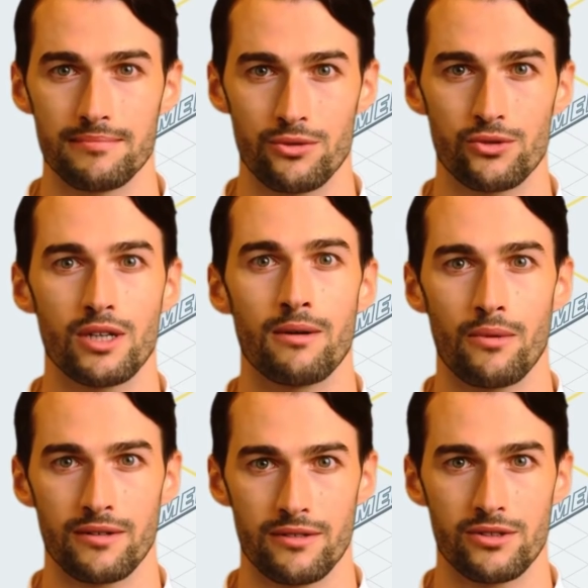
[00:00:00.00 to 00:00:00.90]
To check
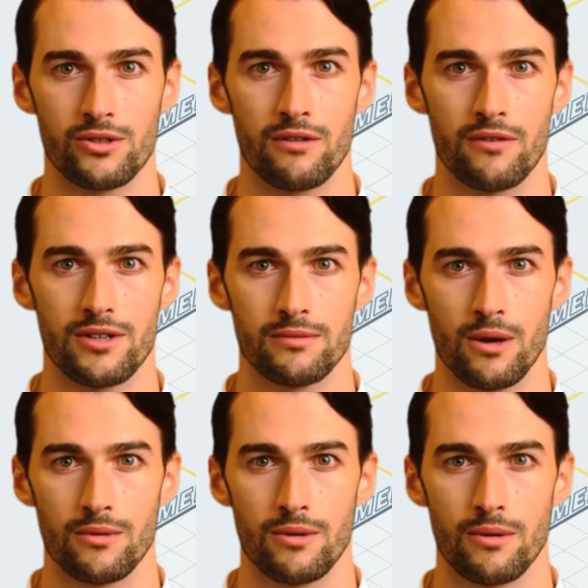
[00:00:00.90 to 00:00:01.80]
whether the server is
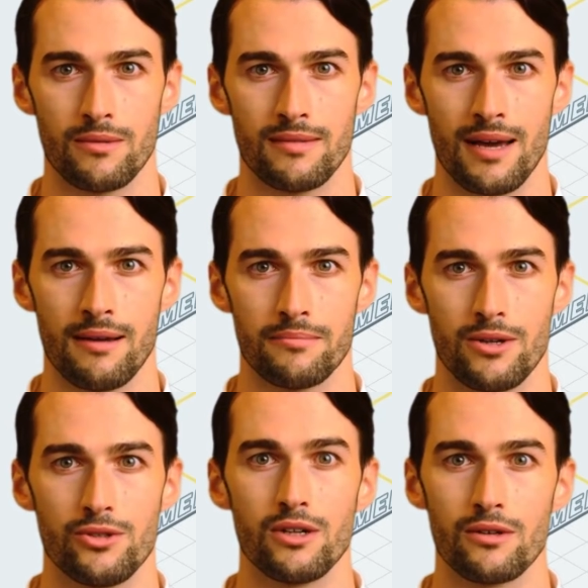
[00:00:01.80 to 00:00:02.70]
vulnerable,
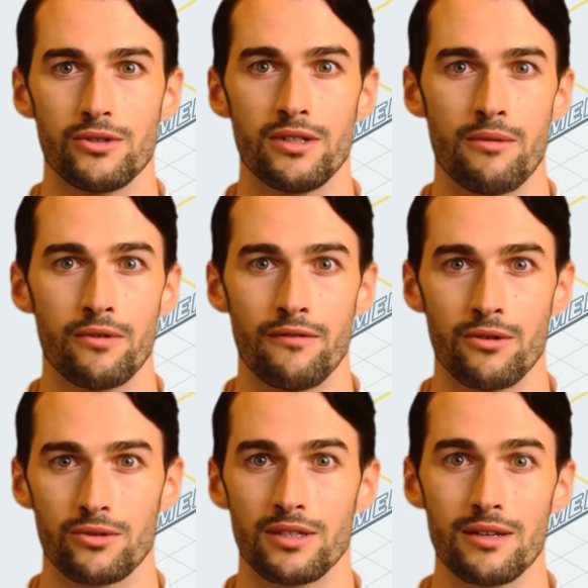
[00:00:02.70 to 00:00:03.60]
administrators can
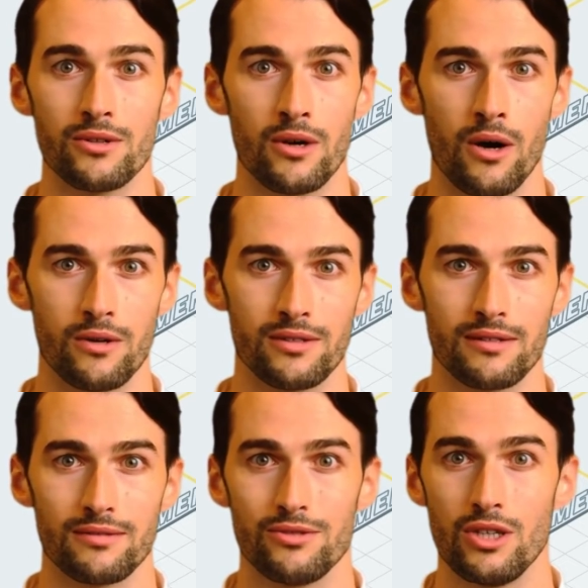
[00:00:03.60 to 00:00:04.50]
review vCenter logs,
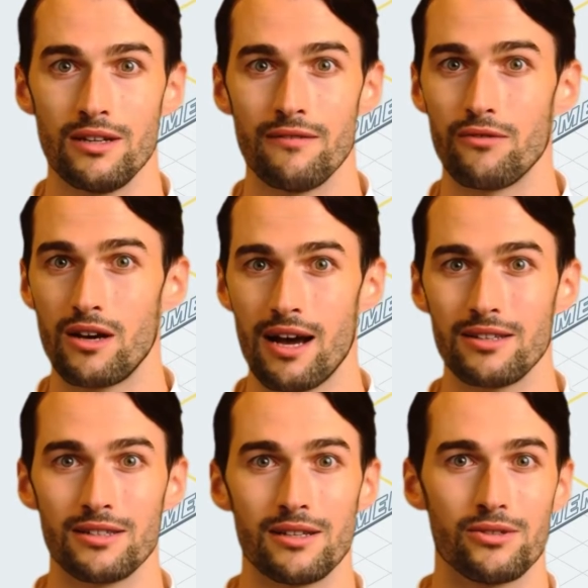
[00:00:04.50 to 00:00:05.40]
checking for
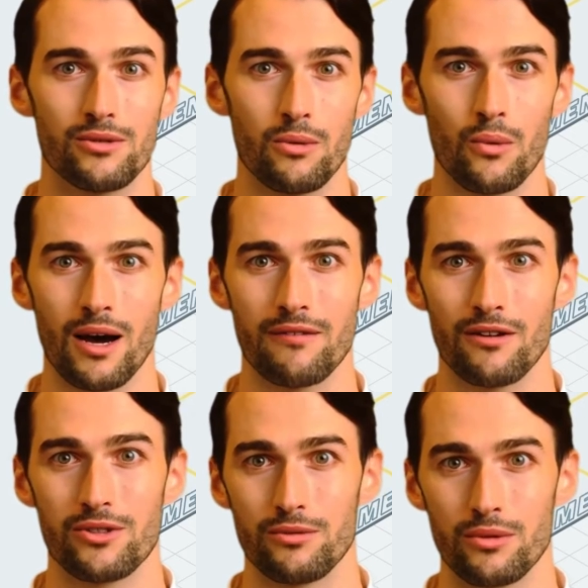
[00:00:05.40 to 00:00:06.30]
access to the
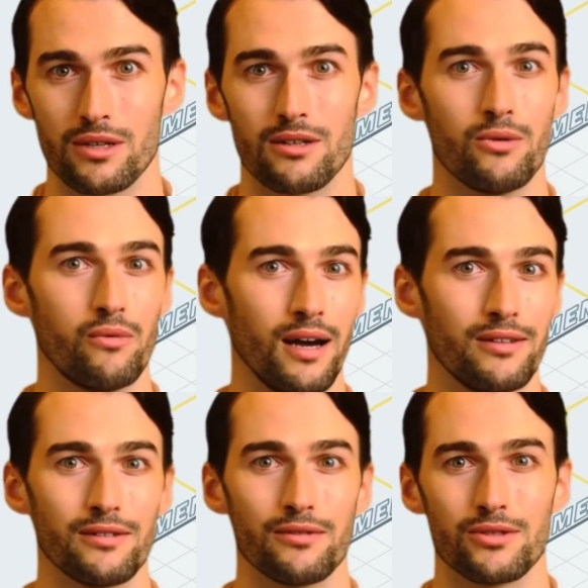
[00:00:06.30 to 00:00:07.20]
vROps plugin U R E
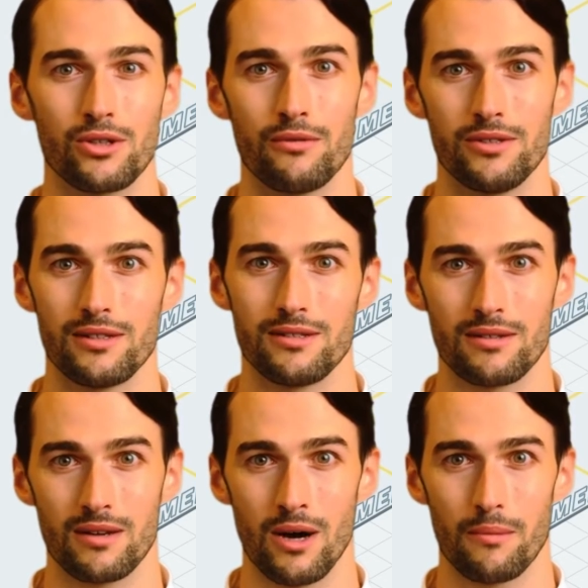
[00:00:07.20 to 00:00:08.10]
S T services
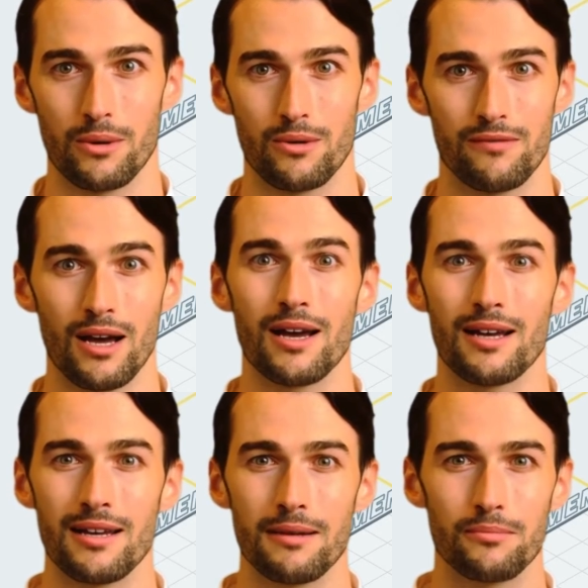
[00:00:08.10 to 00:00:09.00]
upload via
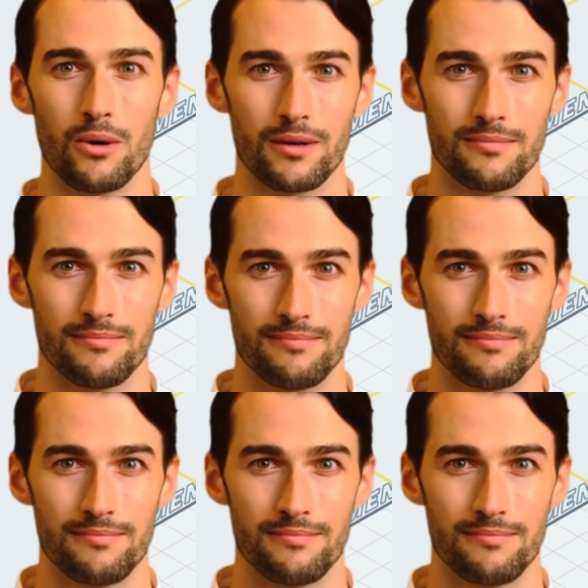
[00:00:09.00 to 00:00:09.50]
an endpoint.